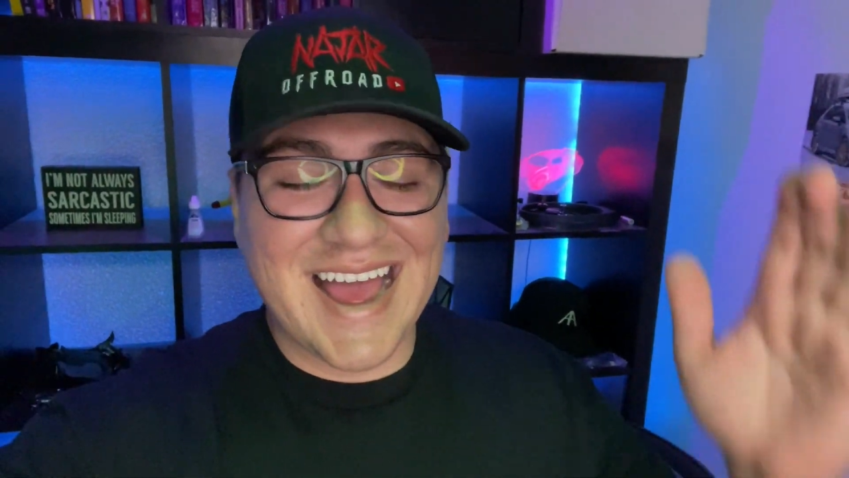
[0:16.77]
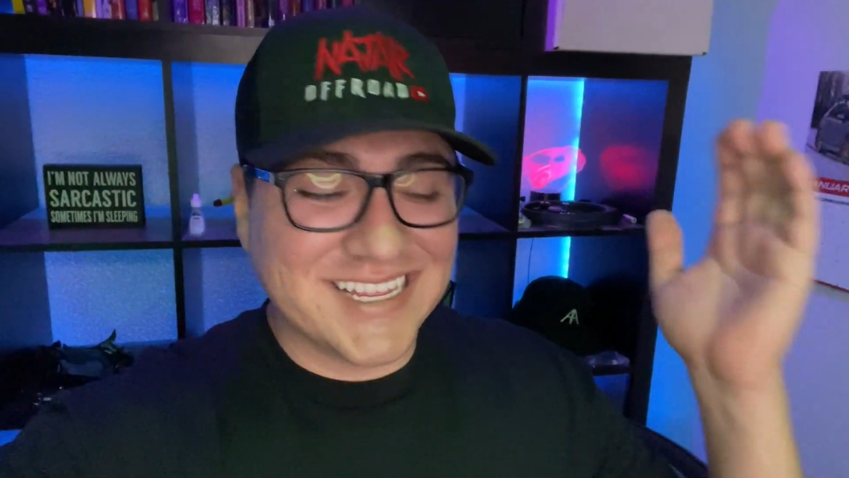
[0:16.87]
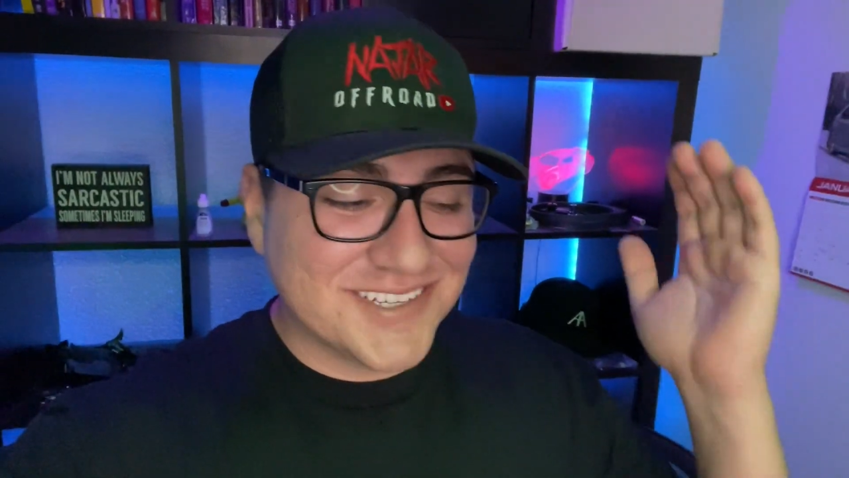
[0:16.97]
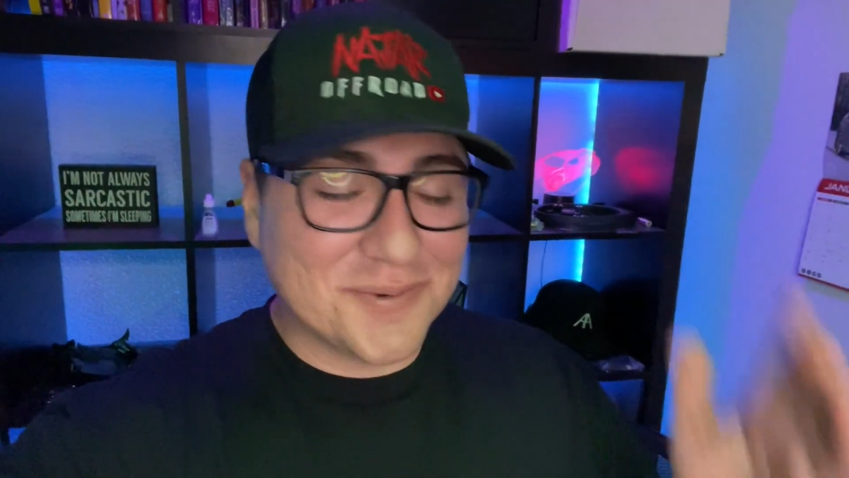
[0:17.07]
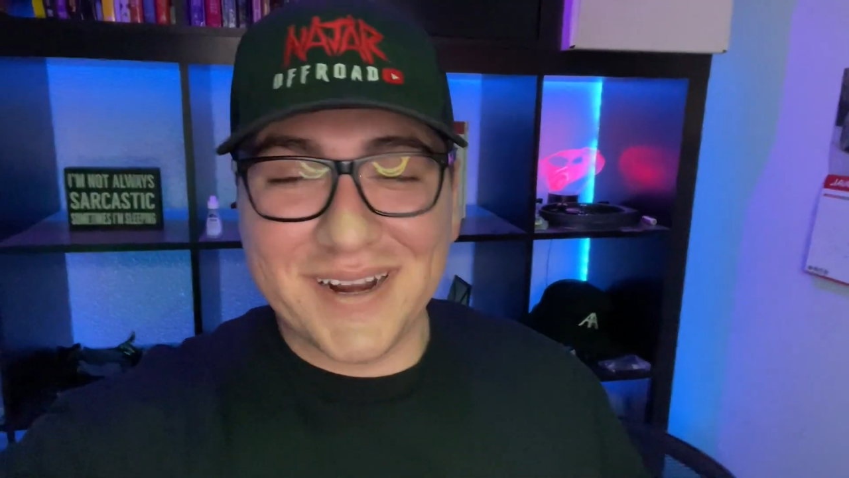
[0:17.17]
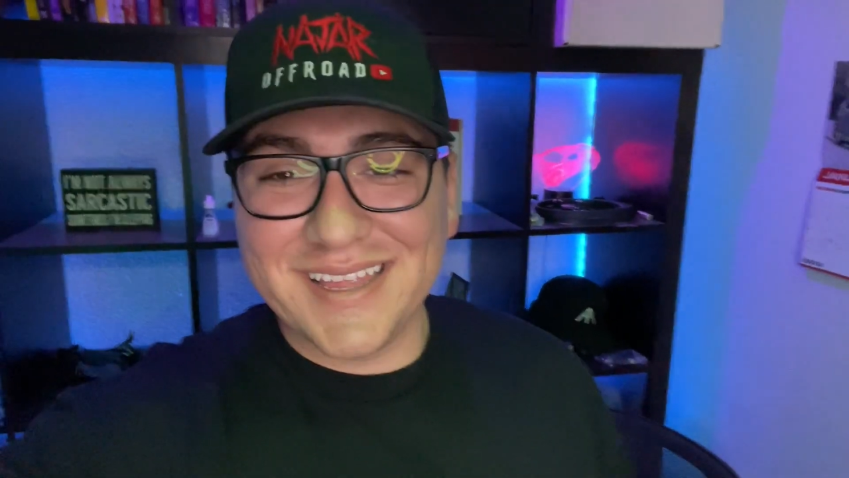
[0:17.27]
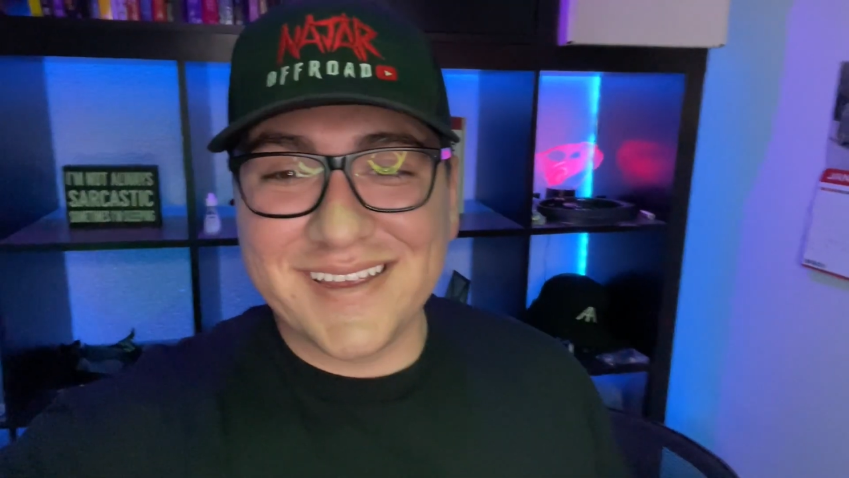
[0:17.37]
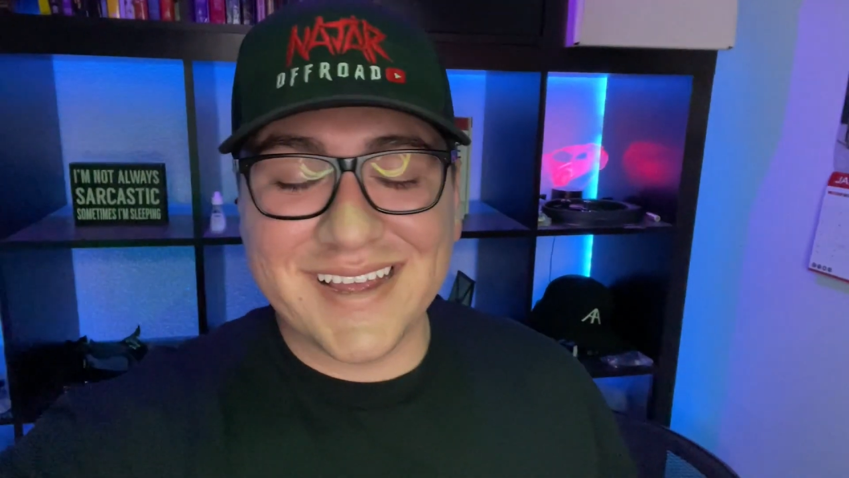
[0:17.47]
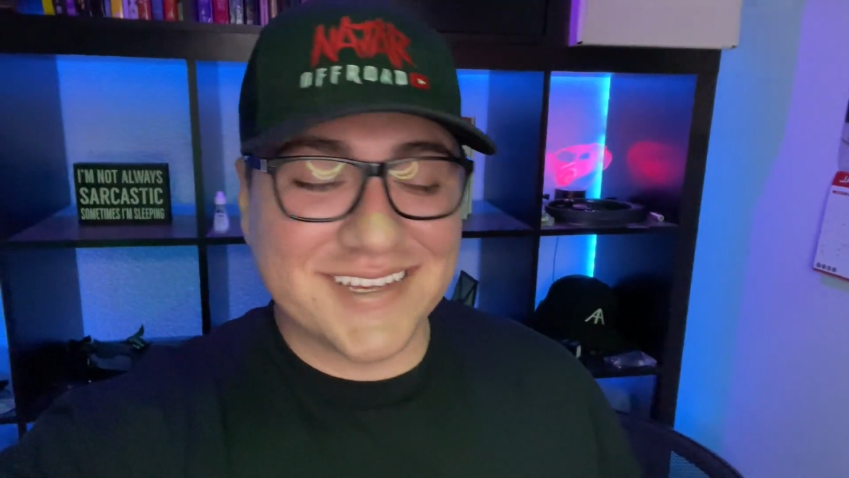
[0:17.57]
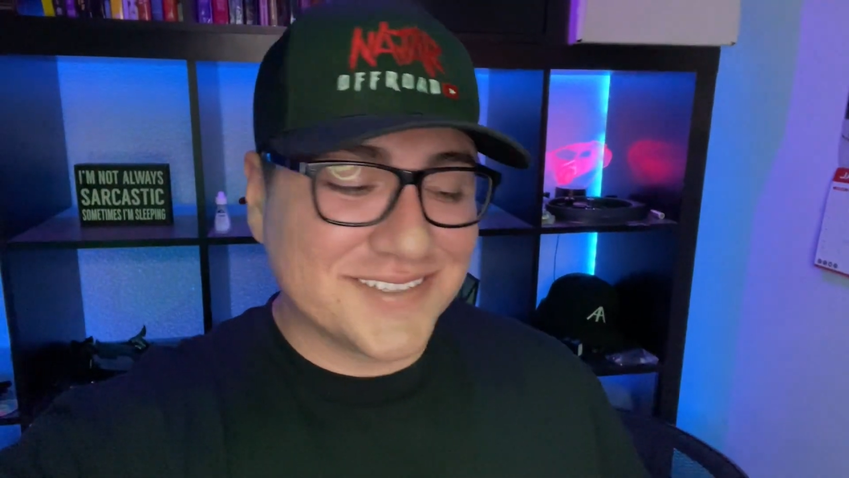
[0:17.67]
I just want to let you
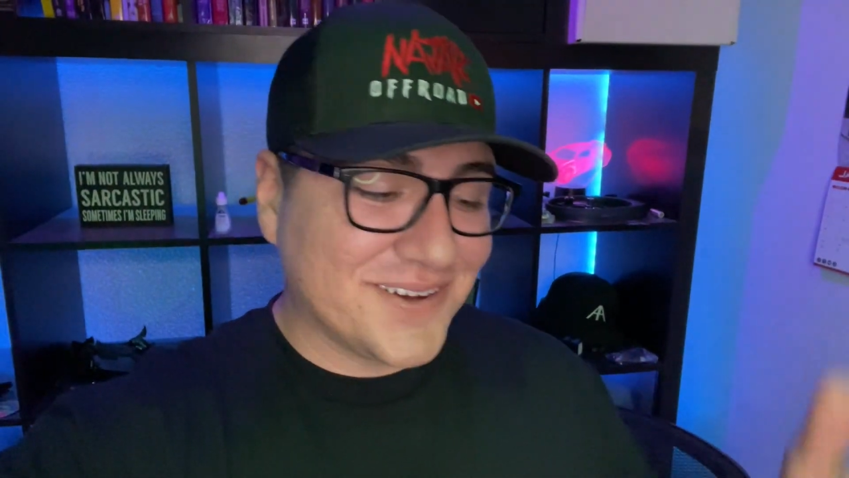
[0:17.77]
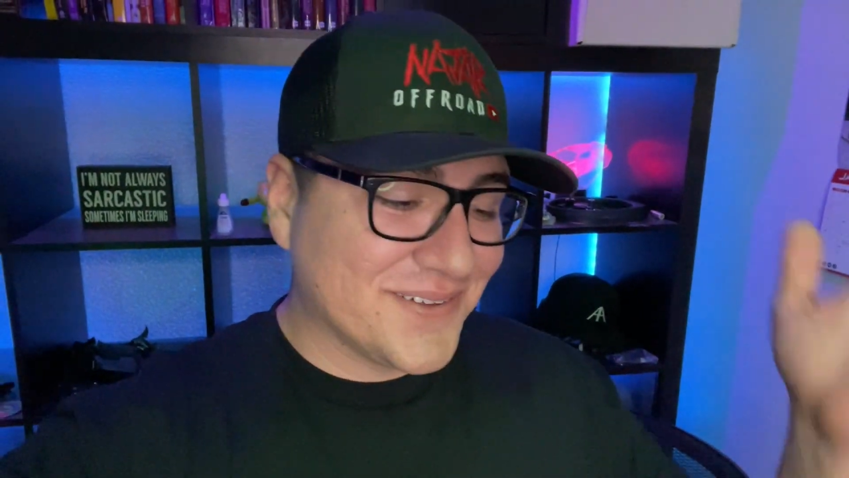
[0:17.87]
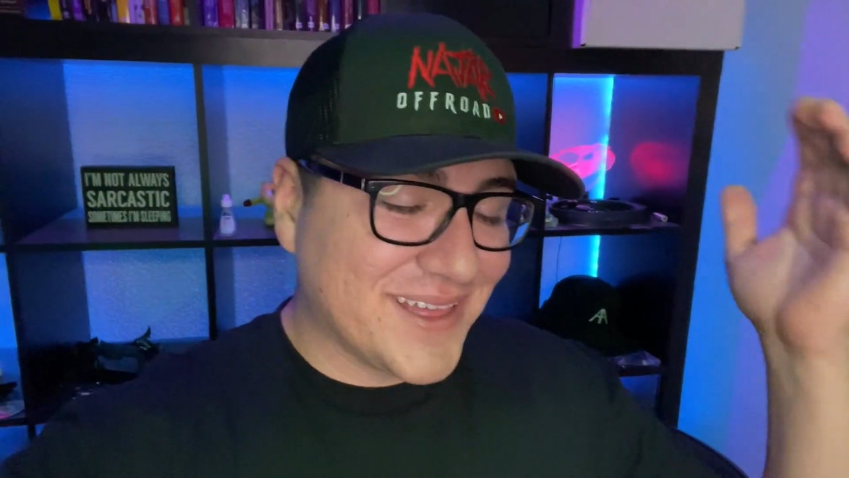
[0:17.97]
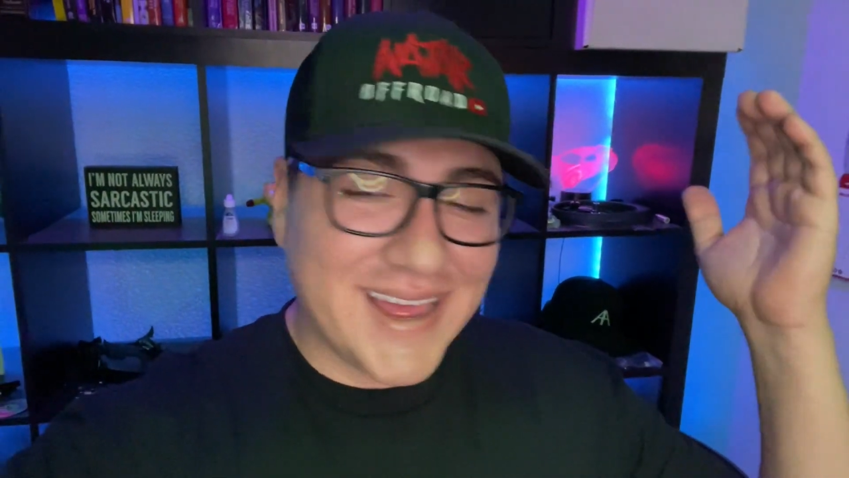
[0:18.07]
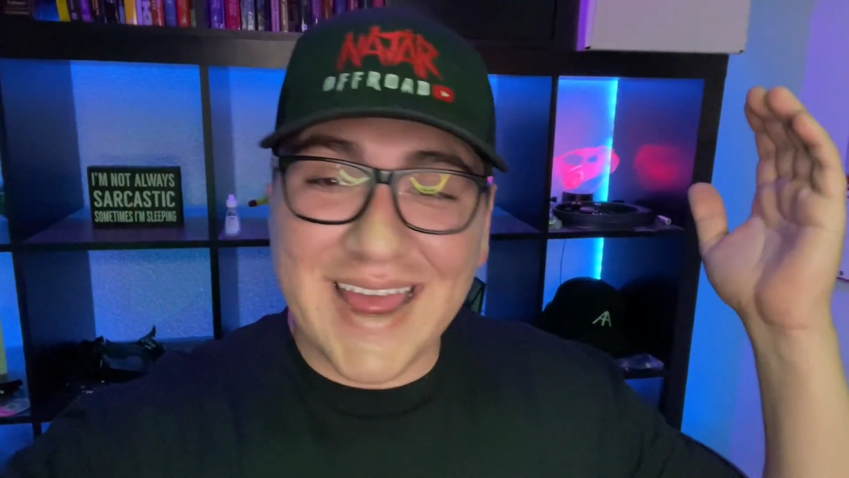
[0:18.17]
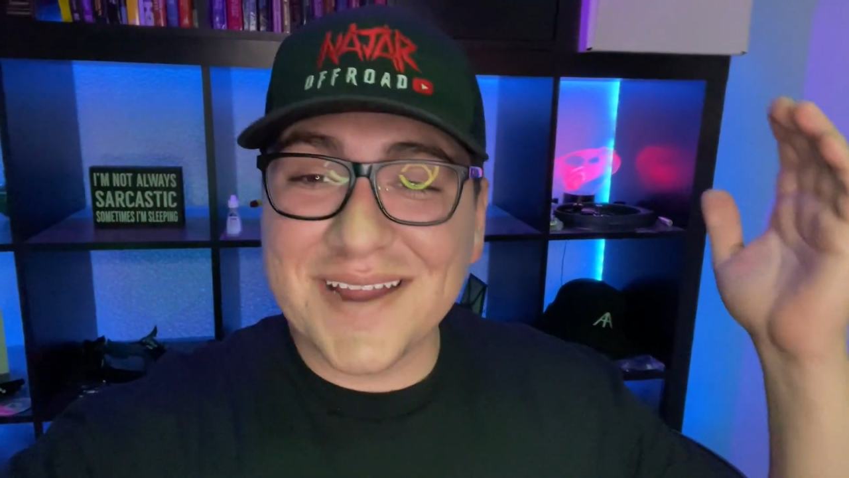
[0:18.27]
guys know that I